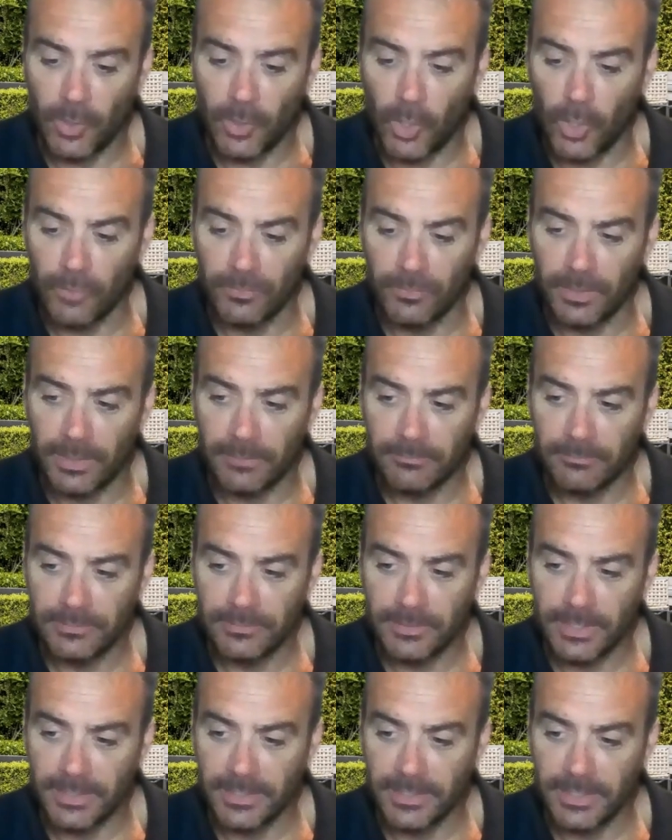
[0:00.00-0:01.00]
over
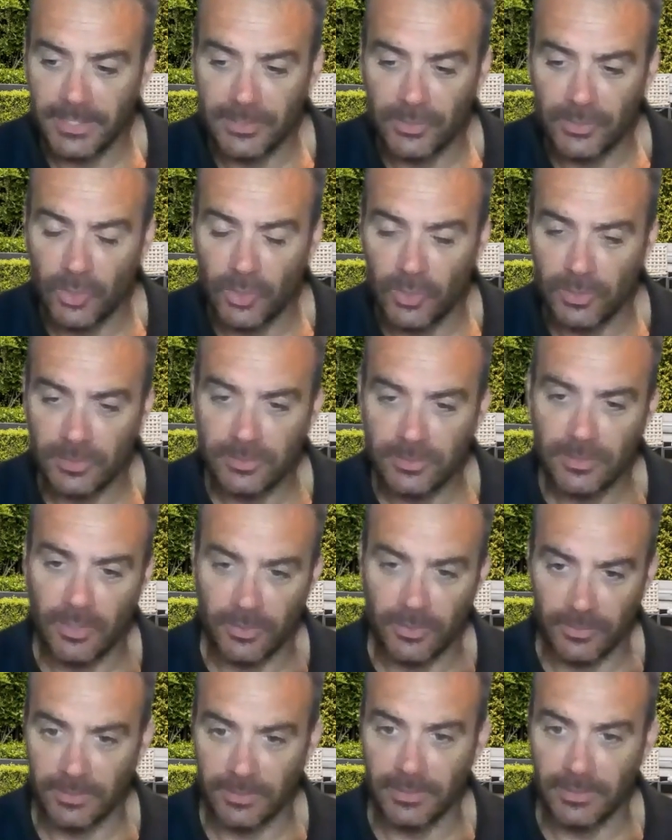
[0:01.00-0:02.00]
$10,000.
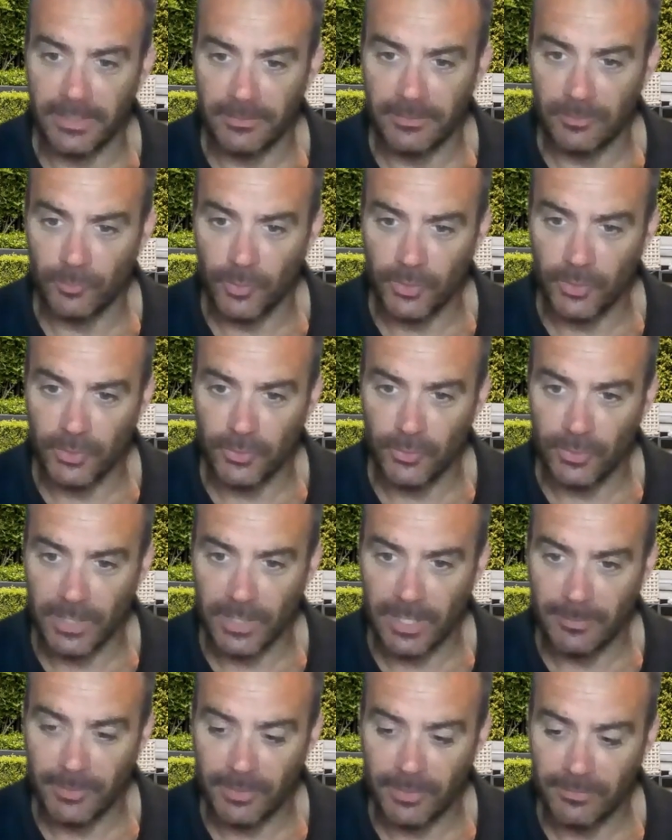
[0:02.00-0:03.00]
Like the work you do
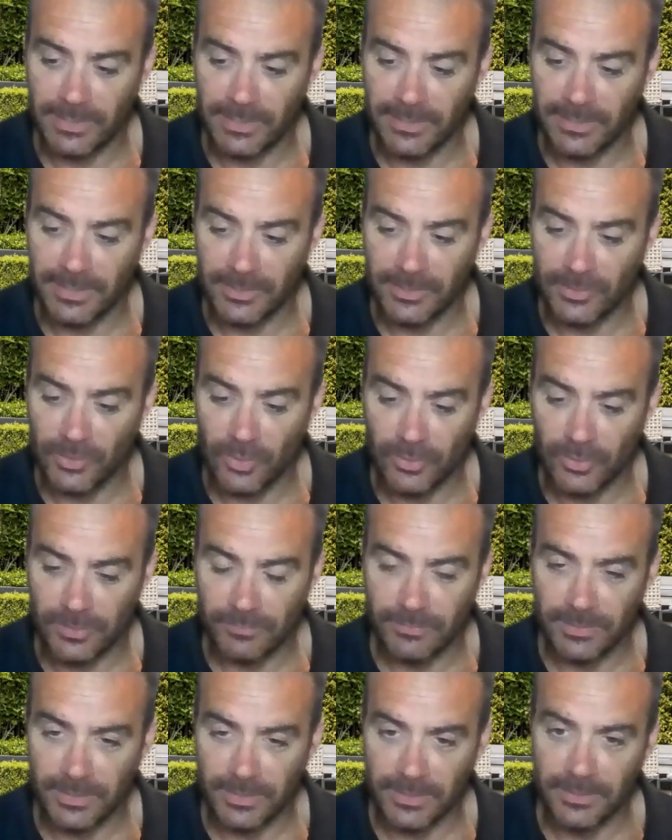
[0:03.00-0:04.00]
can't be over $10,000
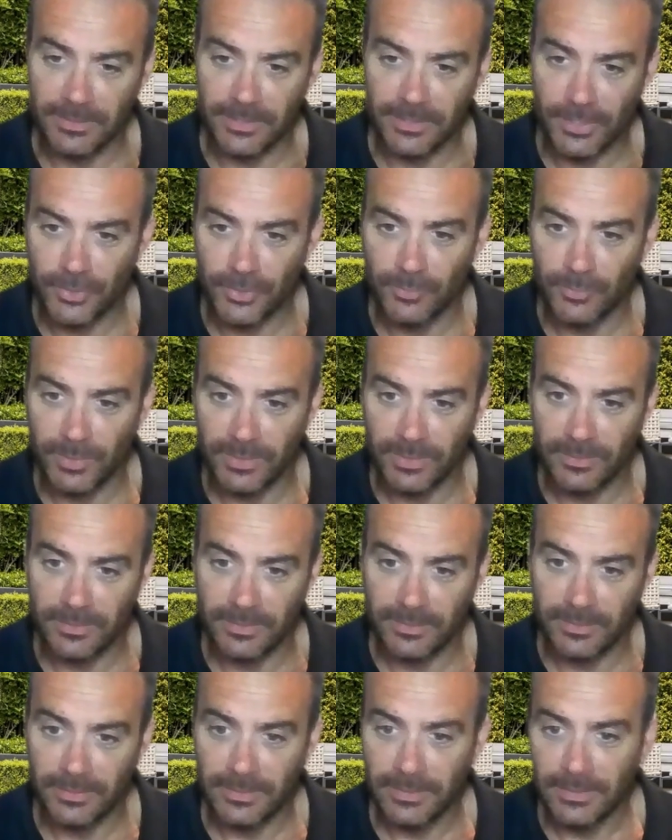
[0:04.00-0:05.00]
if it's in conjunction with
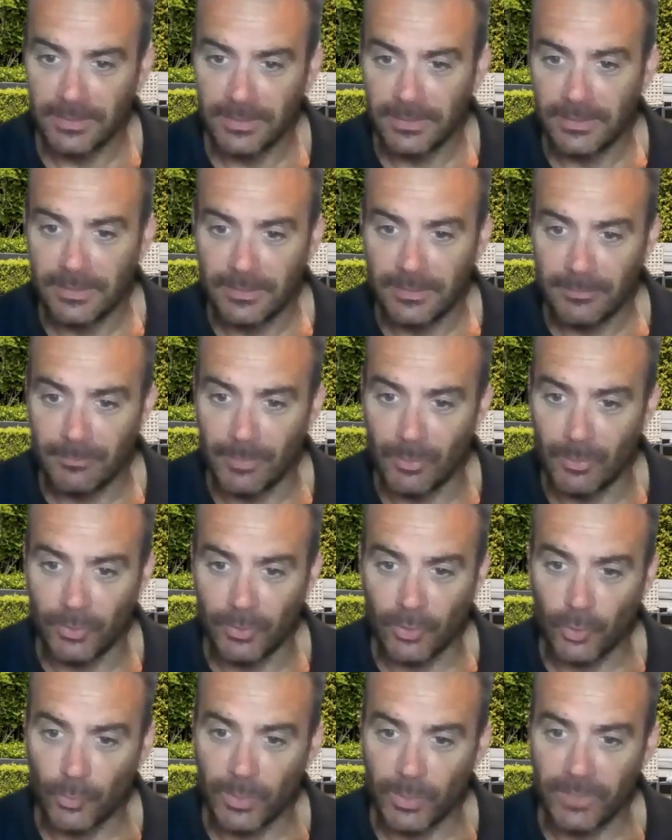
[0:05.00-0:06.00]
the
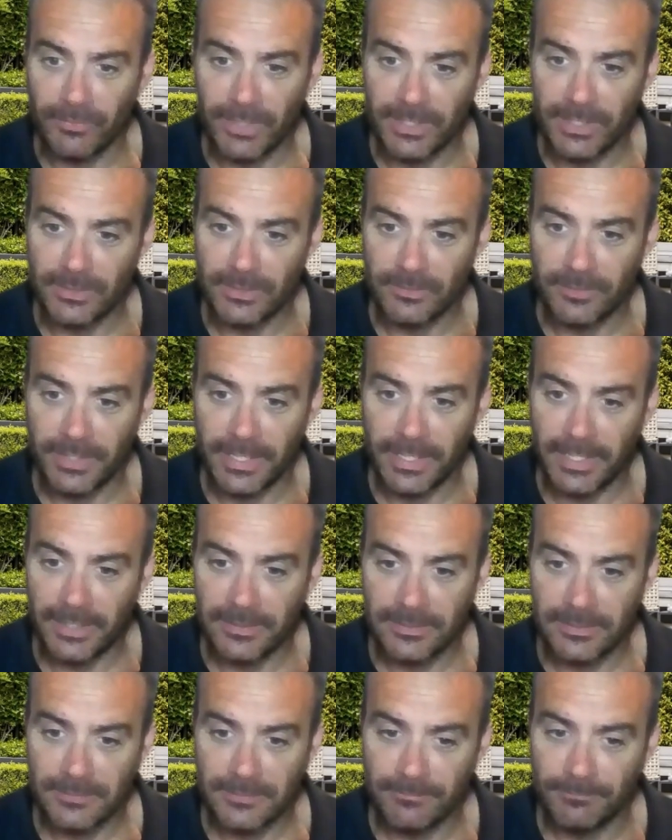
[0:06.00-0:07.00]
building or renovation of a
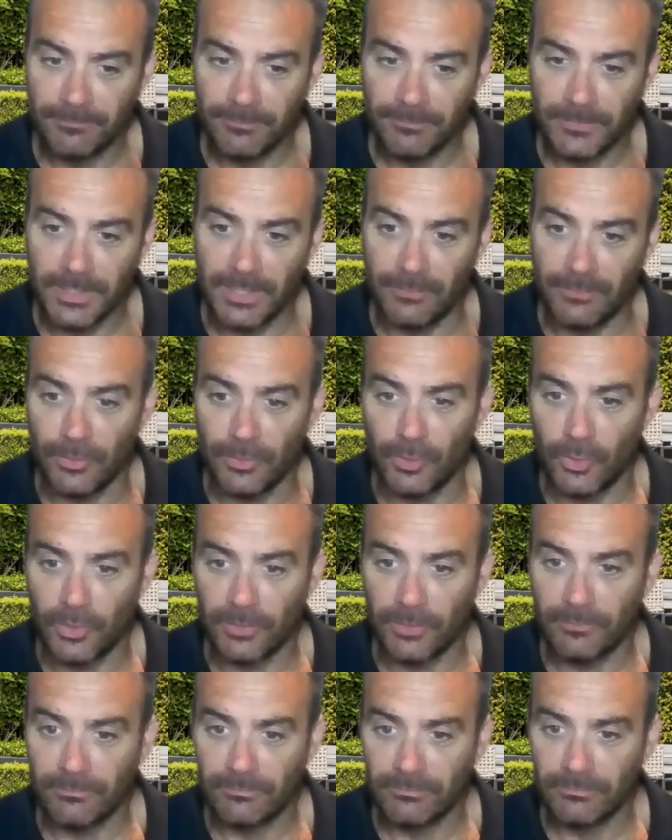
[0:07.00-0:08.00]
house, if you're
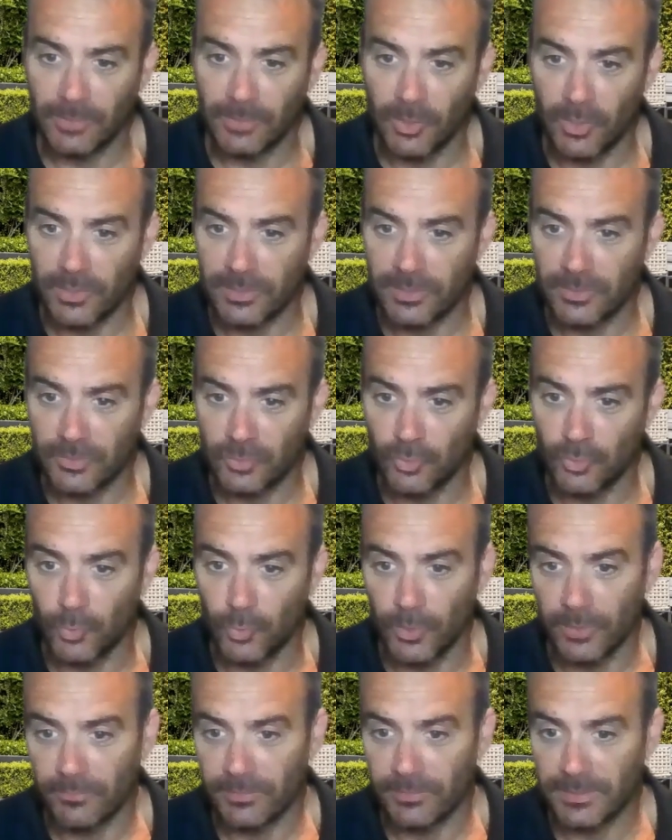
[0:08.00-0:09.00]
not licensed or
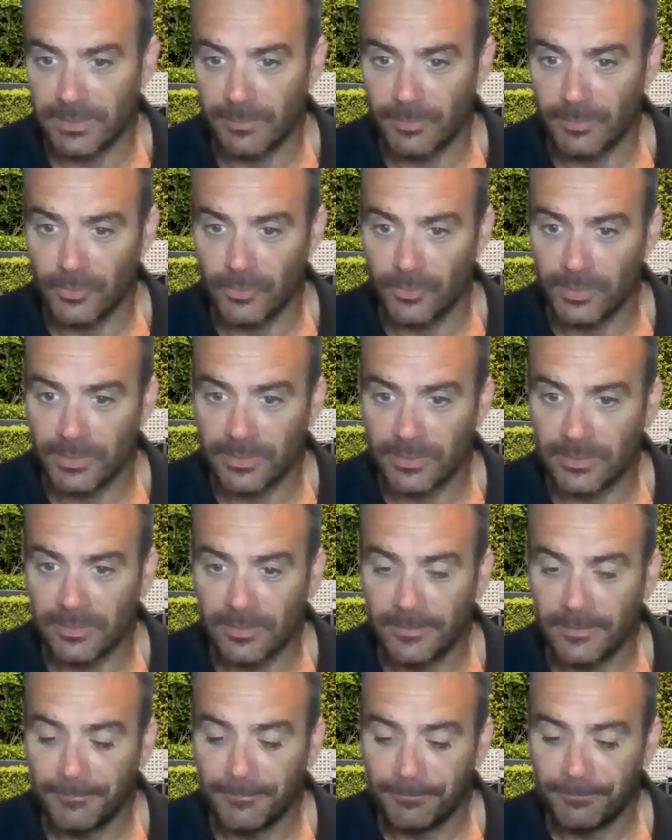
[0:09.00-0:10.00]
work for someone who is.
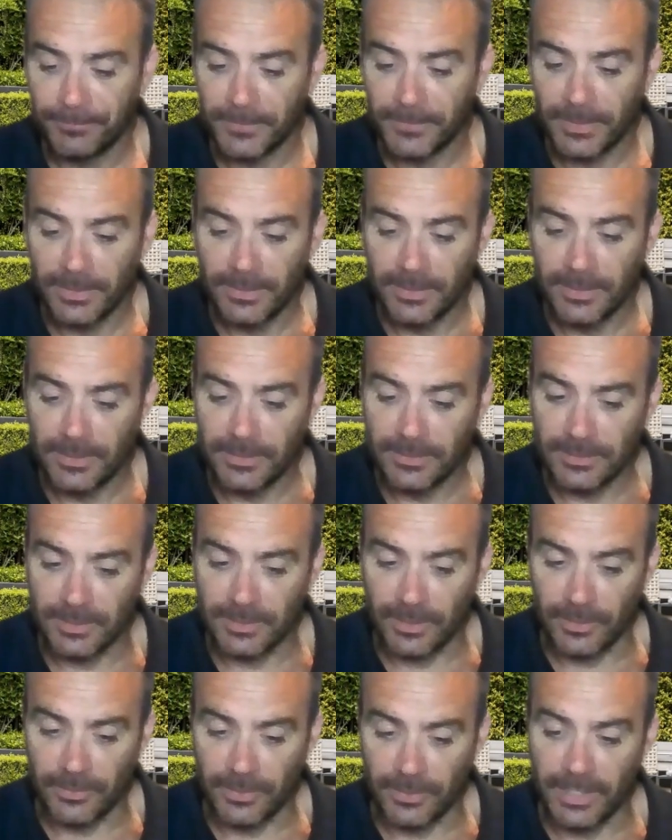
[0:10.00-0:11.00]

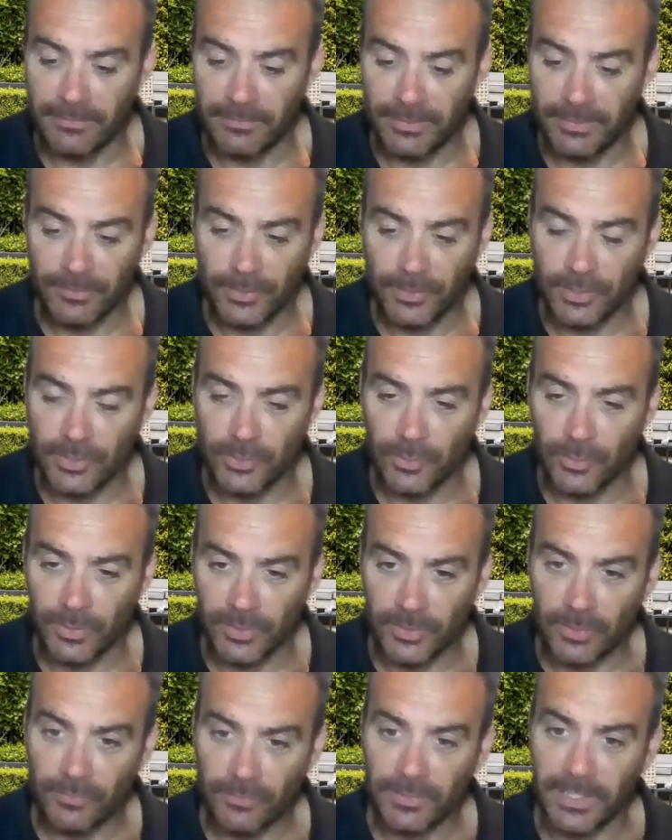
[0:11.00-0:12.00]
So even if you're just
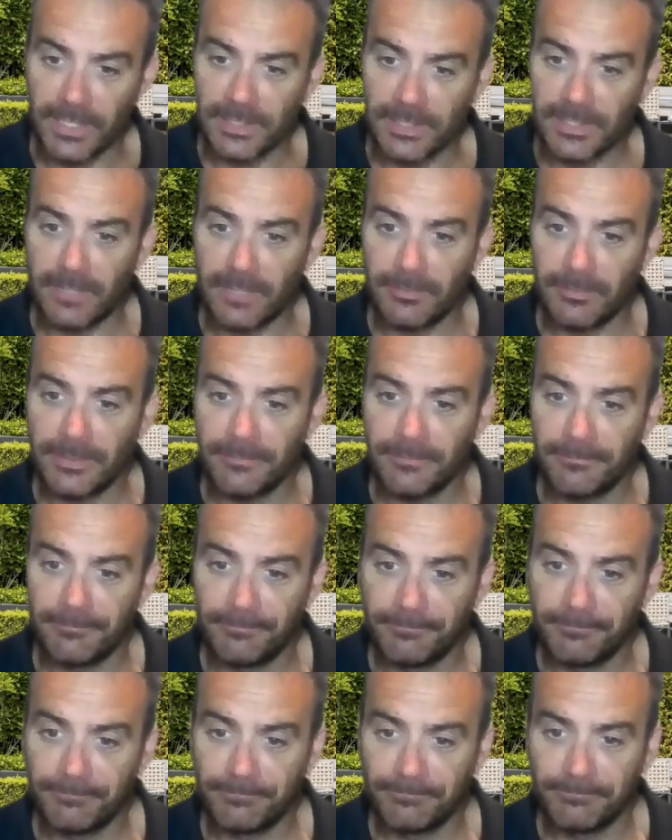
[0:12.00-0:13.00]
doing soft landscaping,
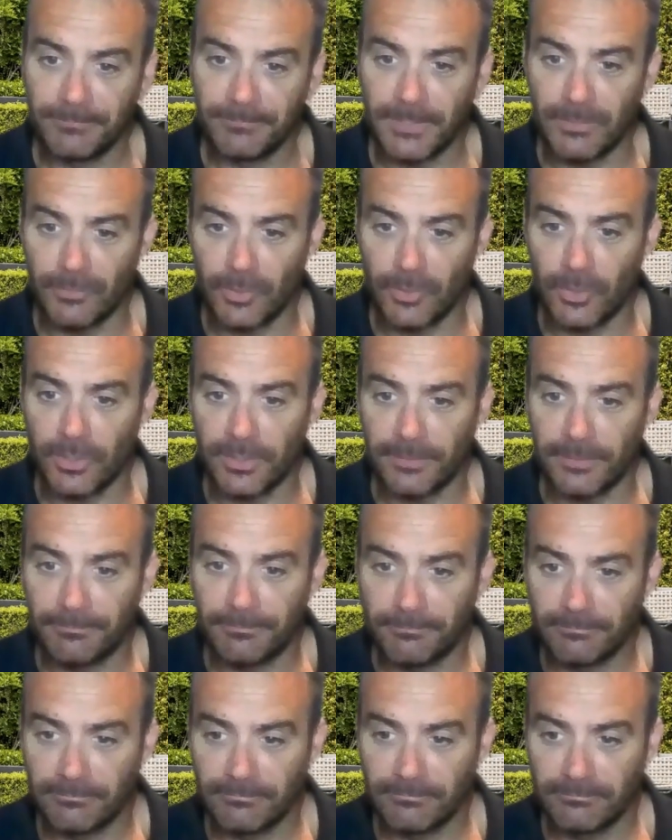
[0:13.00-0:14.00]
you've got to
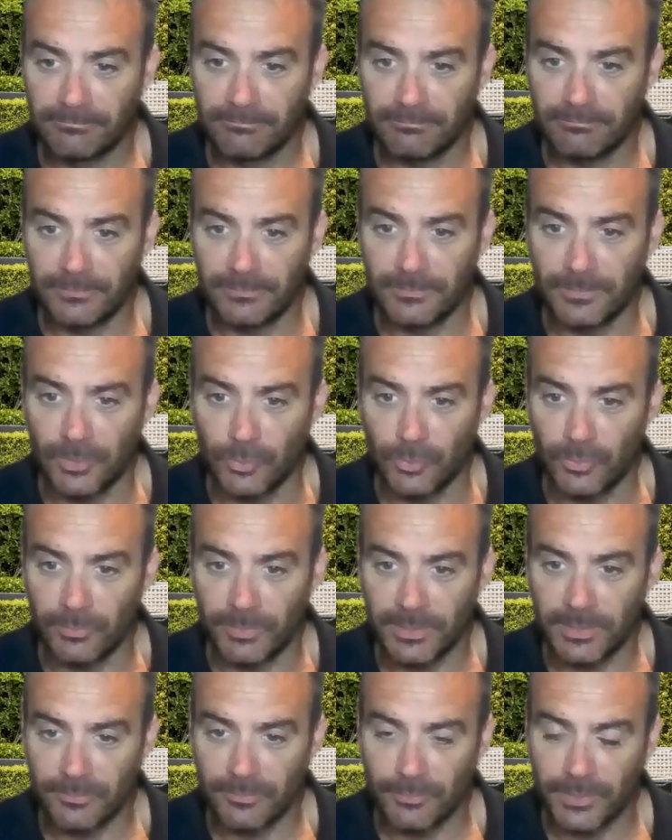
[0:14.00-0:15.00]
do it,
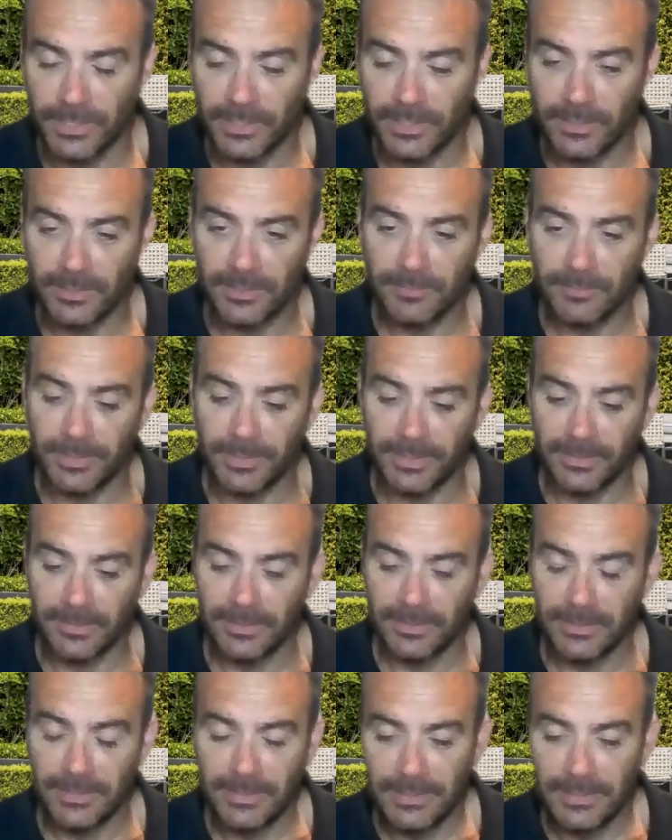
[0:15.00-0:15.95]
which is ridiculous, but